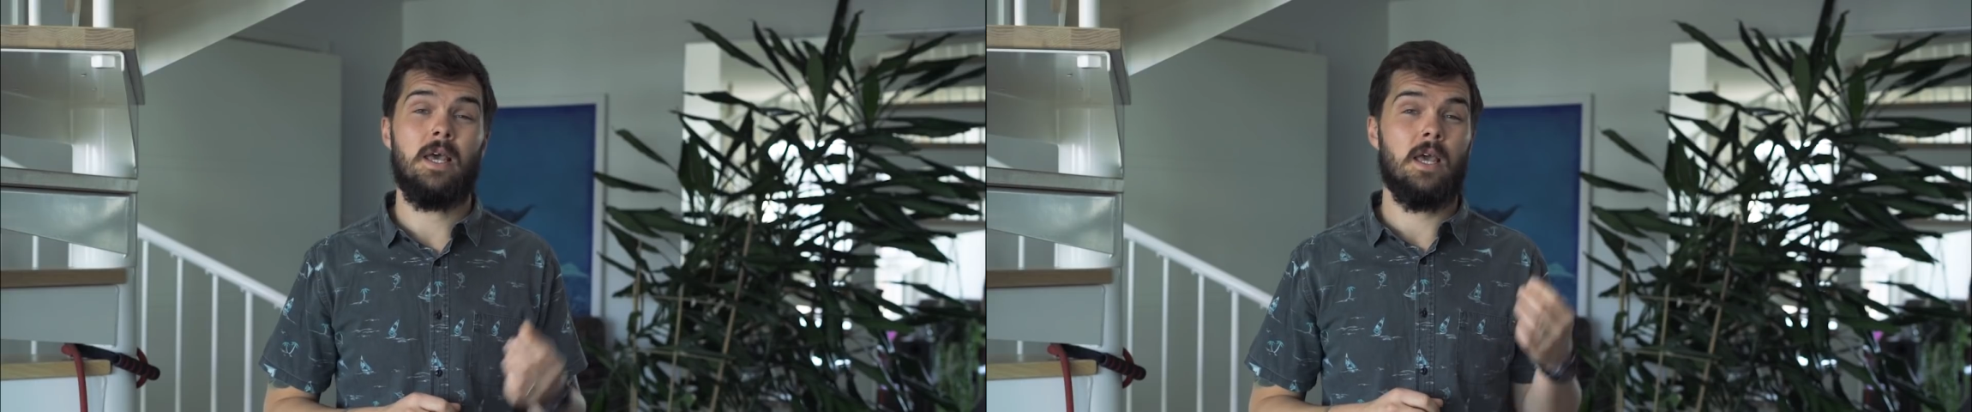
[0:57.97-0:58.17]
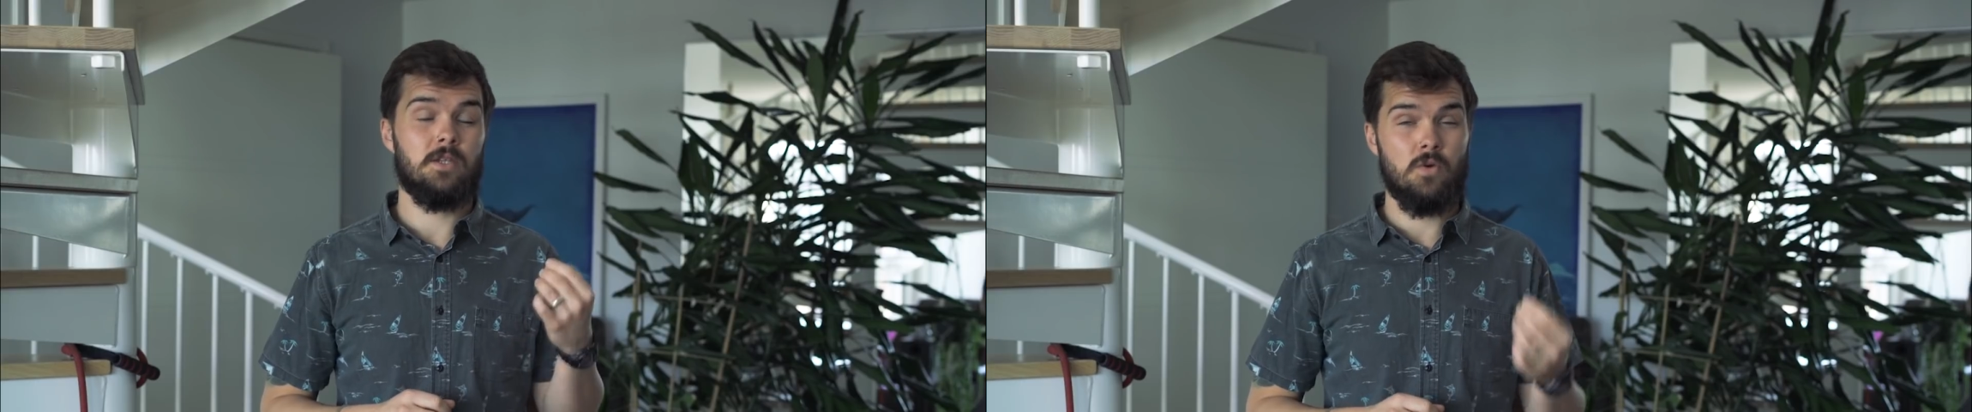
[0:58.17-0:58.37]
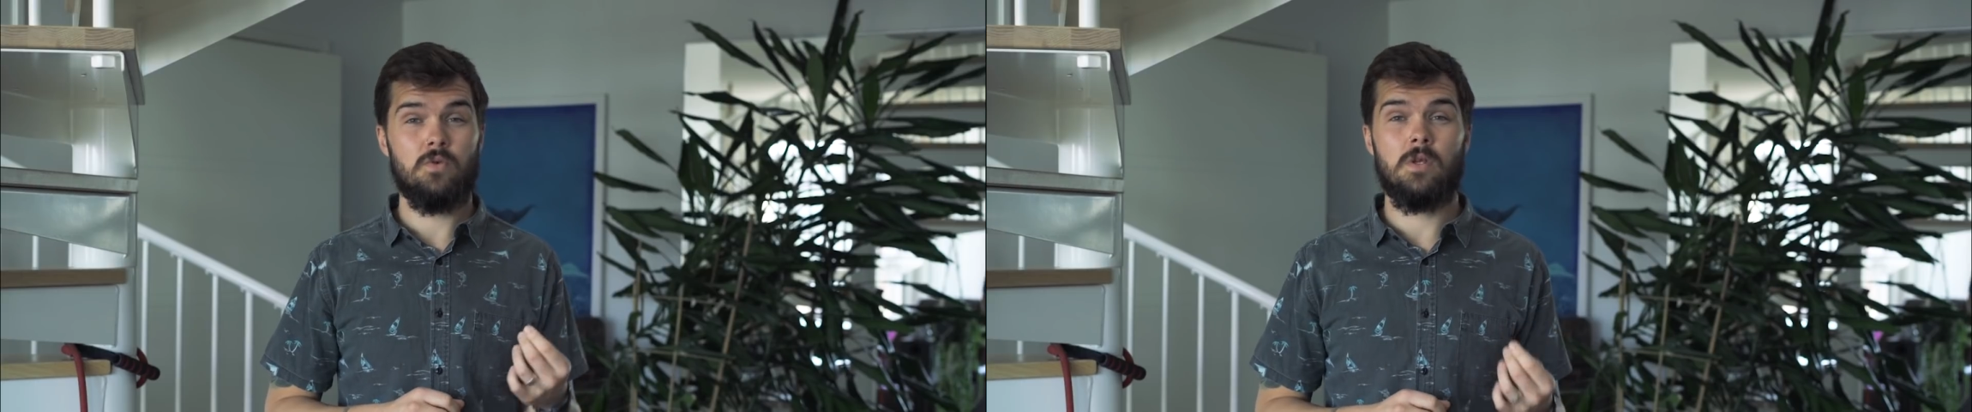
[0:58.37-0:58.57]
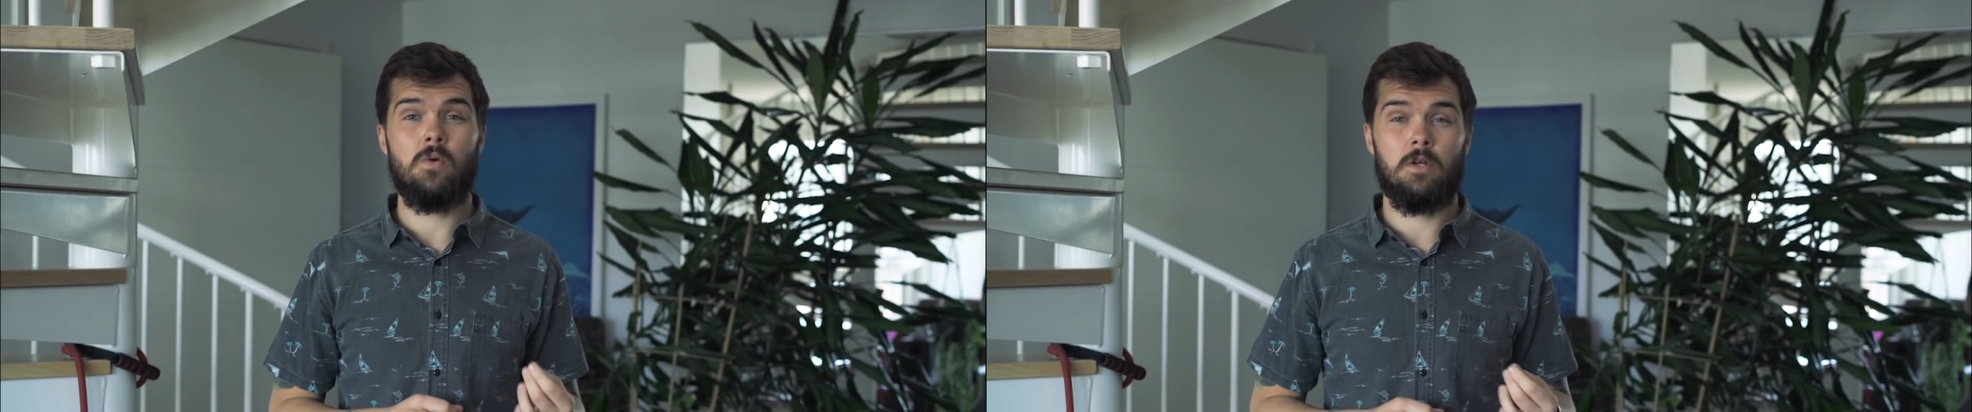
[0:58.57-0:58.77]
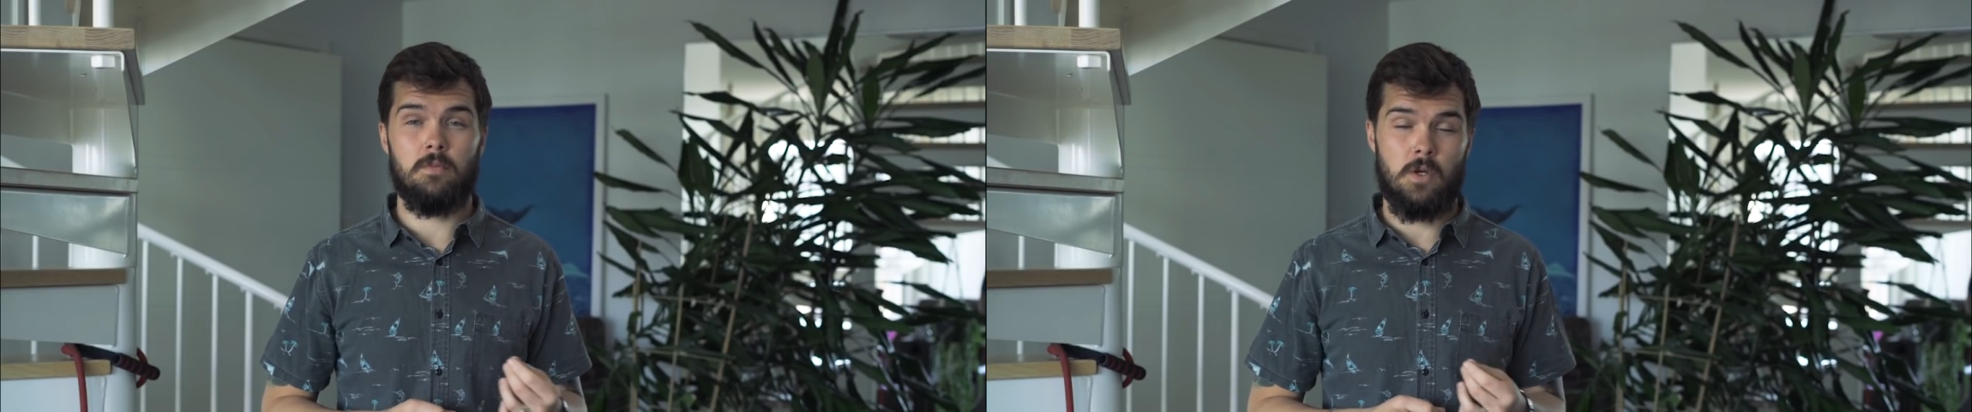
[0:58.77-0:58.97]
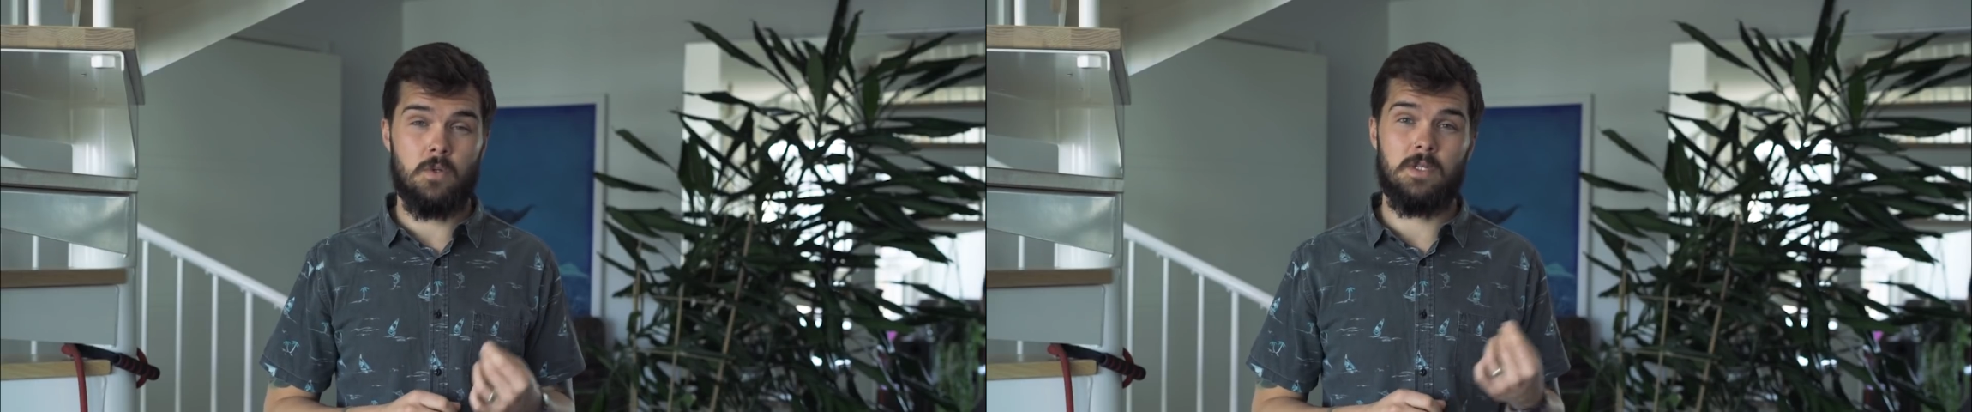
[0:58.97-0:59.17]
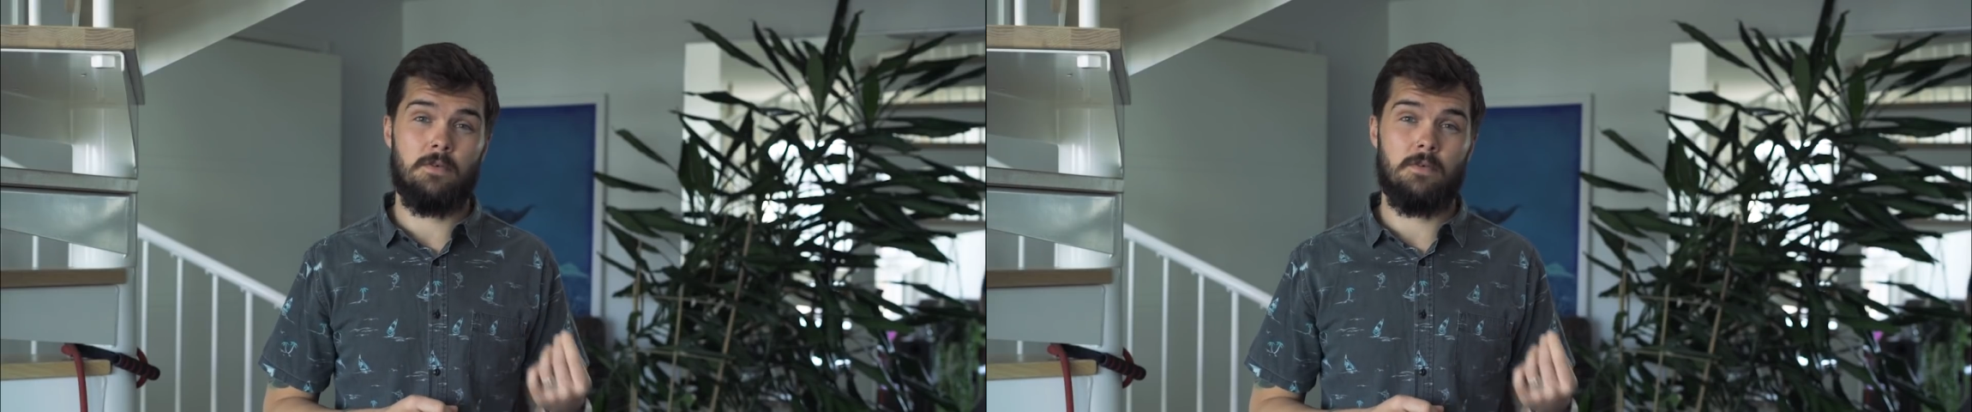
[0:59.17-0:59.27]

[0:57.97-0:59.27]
It's also one of the most